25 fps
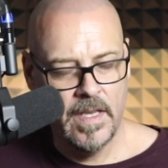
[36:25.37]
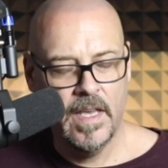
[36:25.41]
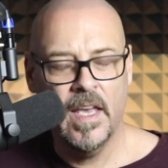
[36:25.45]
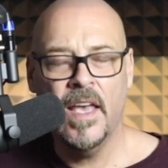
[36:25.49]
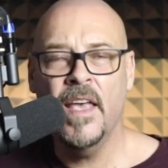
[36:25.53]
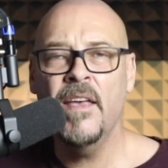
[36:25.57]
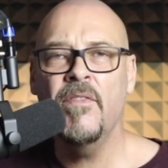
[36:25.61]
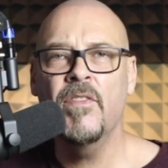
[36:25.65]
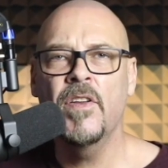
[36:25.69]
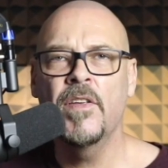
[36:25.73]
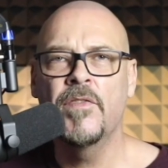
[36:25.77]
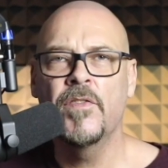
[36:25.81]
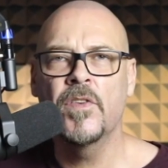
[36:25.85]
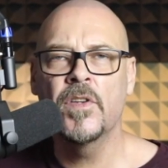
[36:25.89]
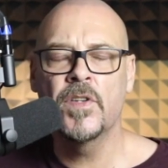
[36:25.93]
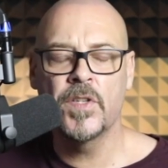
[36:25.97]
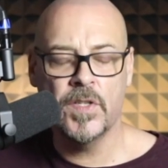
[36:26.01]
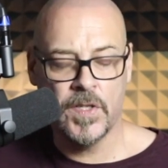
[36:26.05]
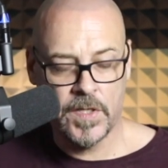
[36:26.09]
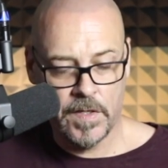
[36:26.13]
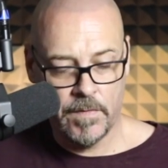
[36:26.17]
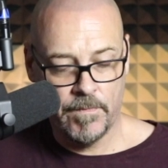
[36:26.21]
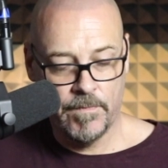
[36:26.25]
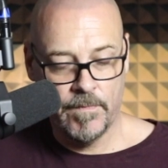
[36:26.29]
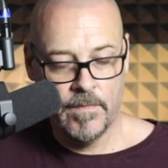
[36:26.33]
even if you
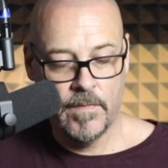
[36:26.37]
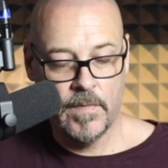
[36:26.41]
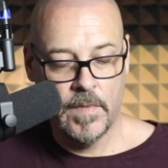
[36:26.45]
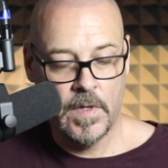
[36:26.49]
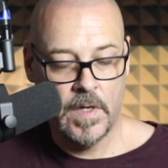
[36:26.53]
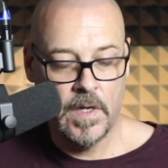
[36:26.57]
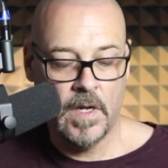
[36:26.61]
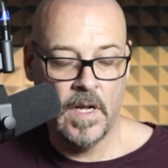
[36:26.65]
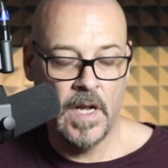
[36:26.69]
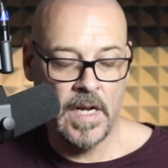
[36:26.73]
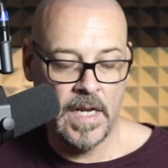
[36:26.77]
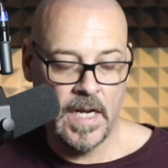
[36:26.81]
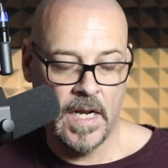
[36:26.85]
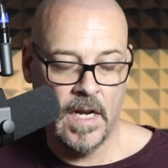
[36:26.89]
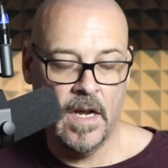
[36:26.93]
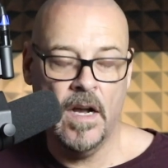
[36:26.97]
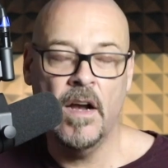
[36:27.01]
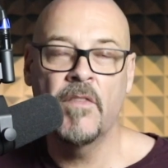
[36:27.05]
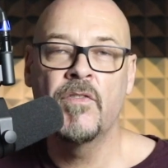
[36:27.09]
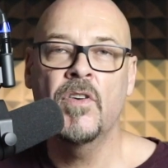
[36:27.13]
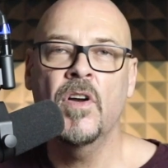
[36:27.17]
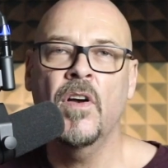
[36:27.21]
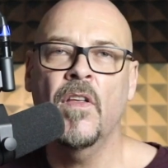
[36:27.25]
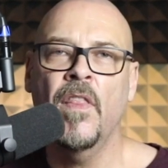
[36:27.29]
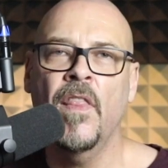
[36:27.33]
just, okay,
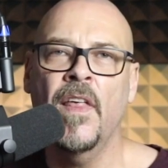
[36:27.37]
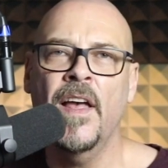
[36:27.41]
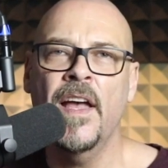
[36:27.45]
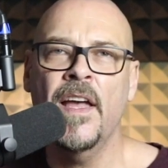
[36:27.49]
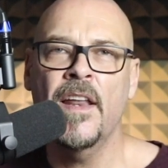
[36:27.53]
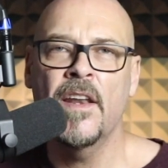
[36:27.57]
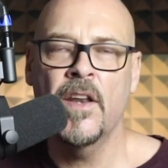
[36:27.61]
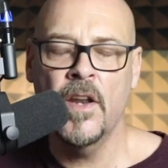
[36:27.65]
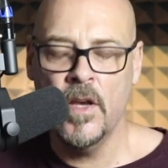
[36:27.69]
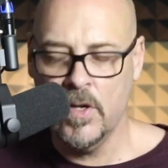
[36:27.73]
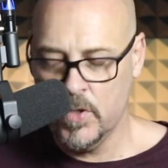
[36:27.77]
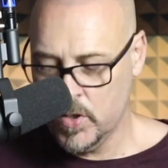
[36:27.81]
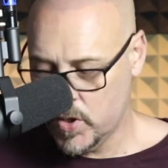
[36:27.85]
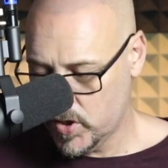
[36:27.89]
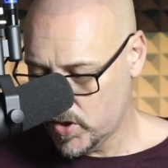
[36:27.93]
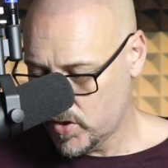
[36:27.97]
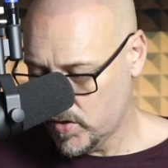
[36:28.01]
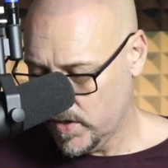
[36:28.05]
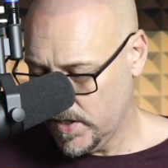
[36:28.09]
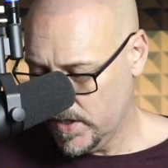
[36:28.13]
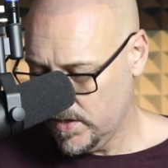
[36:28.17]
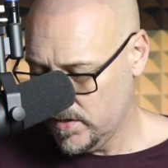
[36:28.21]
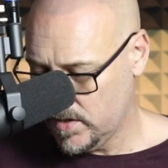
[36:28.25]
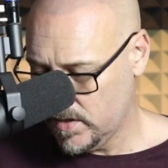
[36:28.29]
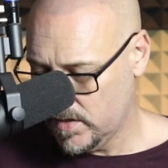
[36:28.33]
I've got that, no
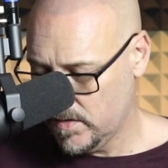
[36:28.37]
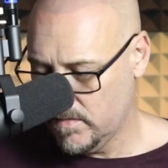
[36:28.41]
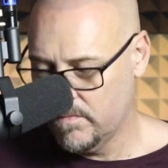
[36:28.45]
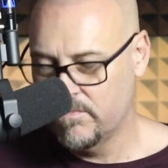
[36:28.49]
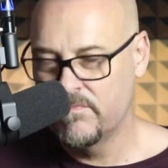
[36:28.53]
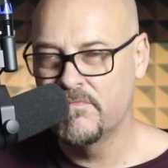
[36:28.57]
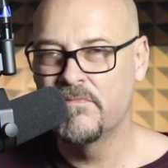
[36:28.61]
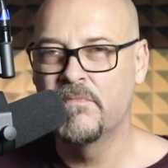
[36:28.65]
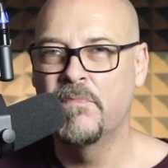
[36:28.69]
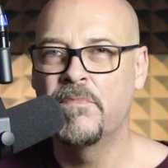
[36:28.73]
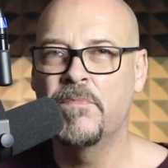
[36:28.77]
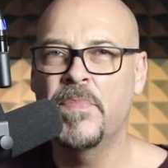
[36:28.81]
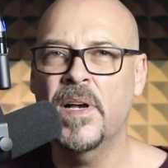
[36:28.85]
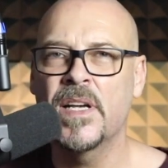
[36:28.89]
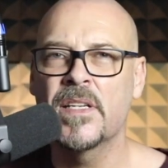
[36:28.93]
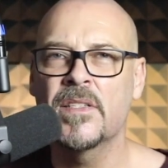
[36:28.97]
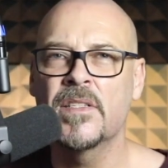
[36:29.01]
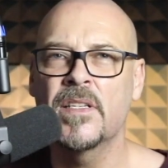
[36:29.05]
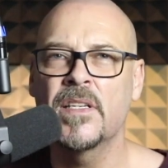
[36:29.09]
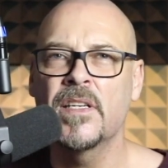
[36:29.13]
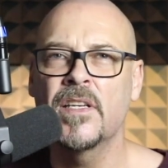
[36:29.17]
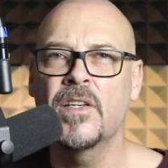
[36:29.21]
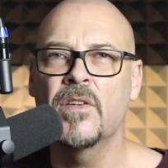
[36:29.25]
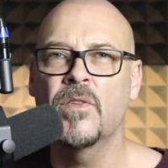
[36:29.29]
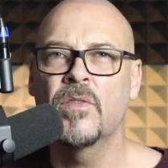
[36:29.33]
strings are
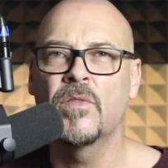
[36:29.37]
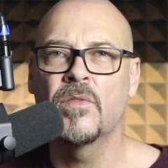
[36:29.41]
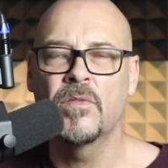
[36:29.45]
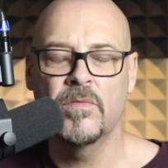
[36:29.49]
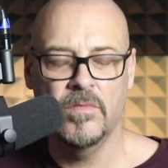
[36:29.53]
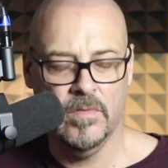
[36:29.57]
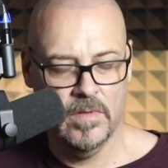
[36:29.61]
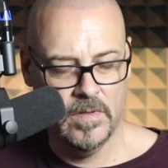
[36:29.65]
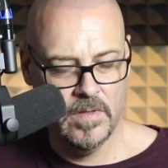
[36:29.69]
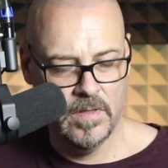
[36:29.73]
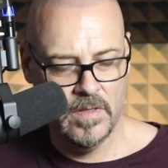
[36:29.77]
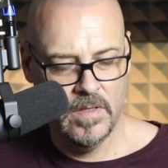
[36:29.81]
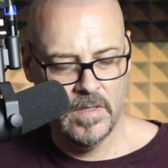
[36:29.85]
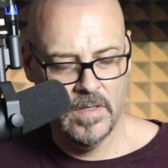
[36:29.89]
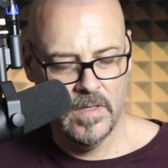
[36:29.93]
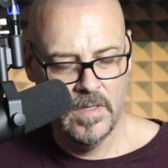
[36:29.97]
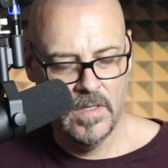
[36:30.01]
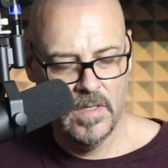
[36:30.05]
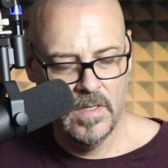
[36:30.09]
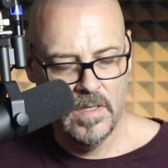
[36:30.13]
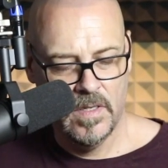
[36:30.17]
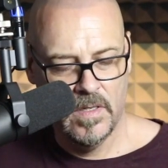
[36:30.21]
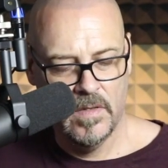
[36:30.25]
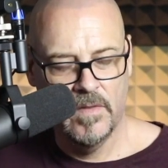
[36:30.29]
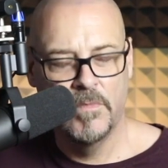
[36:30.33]
buzzing or
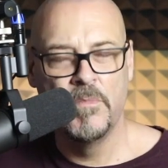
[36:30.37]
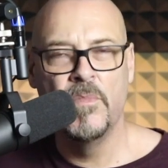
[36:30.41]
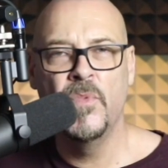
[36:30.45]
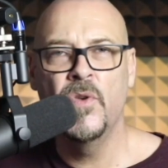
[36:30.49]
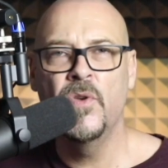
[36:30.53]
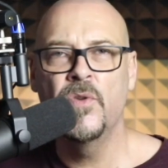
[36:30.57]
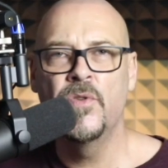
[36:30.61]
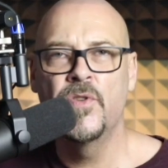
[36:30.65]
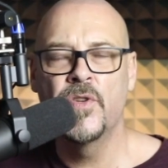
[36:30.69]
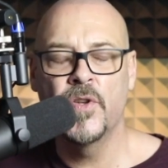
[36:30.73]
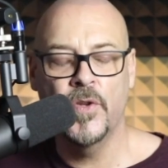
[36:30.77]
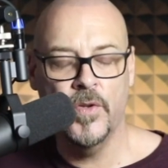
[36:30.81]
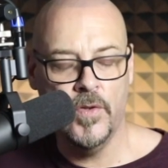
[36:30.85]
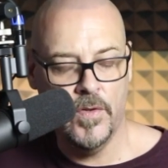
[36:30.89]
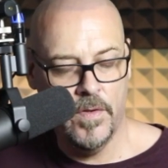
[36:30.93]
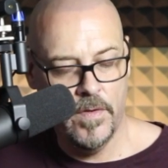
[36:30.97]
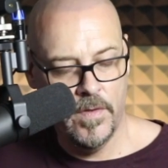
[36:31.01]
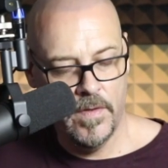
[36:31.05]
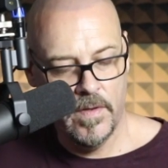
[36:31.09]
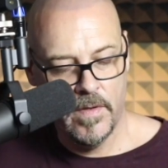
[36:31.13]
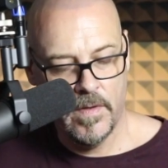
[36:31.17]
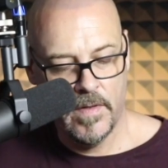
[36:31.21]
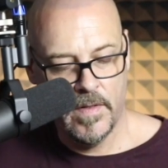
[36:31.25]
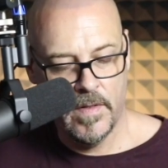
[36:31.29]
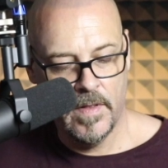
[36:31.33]
muted,
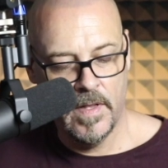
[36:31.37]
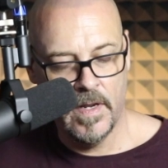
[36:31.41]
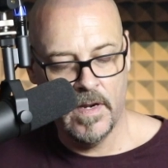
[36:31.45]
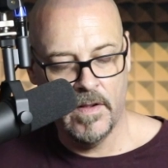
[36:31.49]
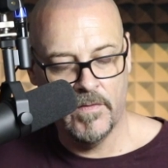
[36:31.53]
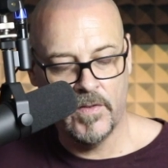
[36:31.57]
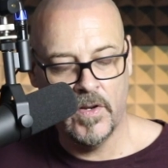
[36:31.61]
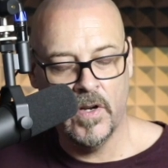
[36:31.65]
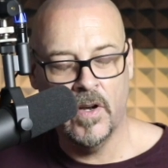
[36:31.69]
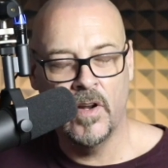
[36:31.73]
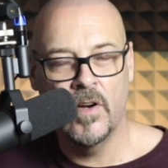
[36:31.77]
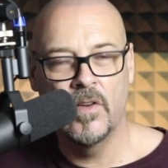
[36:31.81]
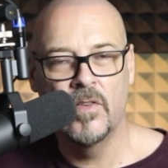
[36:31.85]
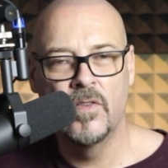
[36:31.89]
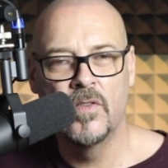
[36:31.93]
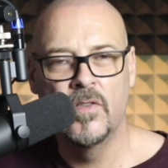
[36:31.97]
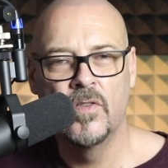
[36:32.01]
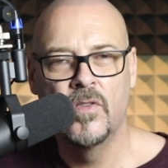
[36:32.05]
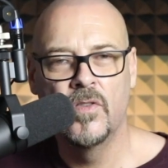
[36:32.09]
then I've got,